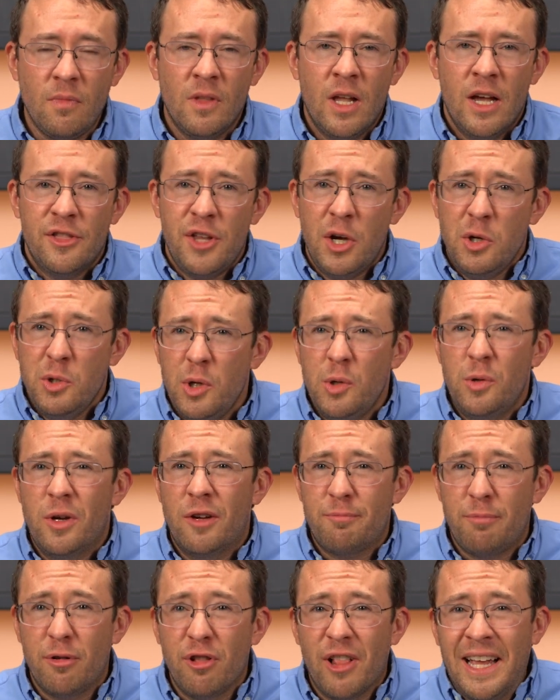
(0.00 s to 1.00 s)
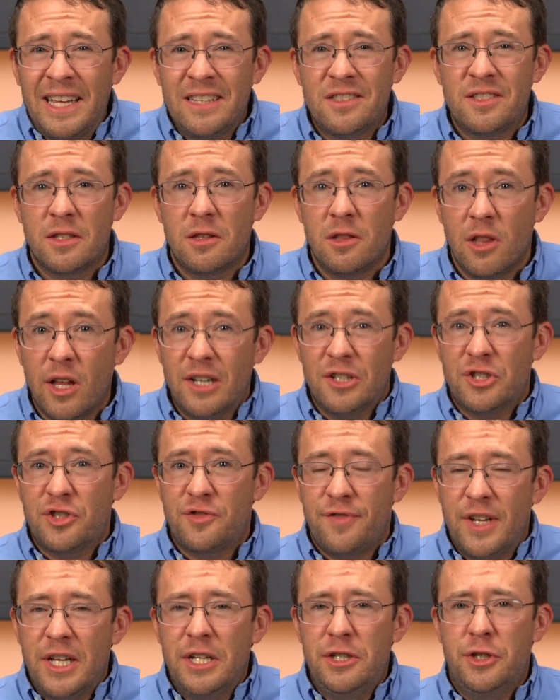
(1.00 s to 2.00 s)
Though you have planted lush
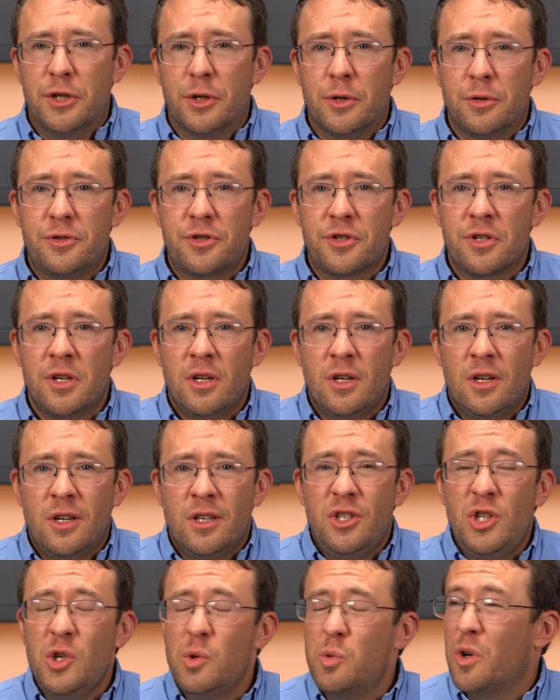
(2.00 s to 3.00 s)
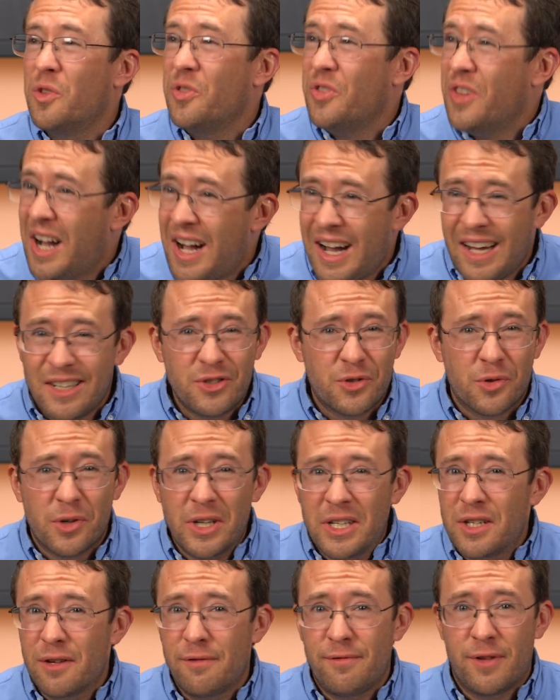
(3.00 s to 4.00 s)
vineyards, you will not
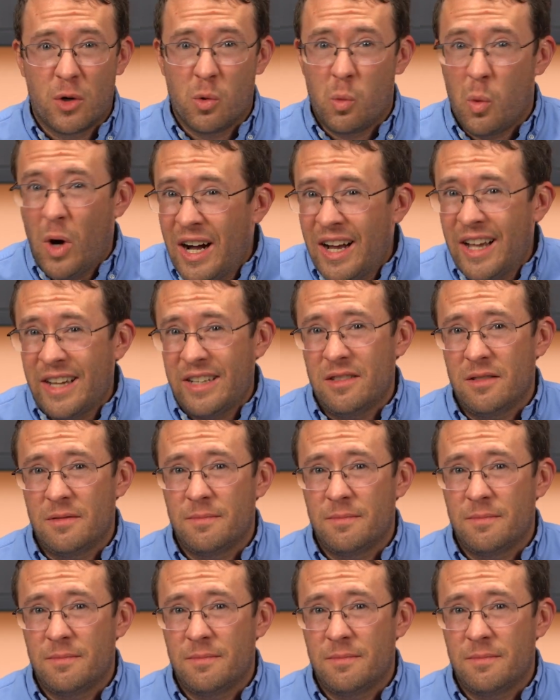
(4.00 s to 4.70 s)
drink of their wine.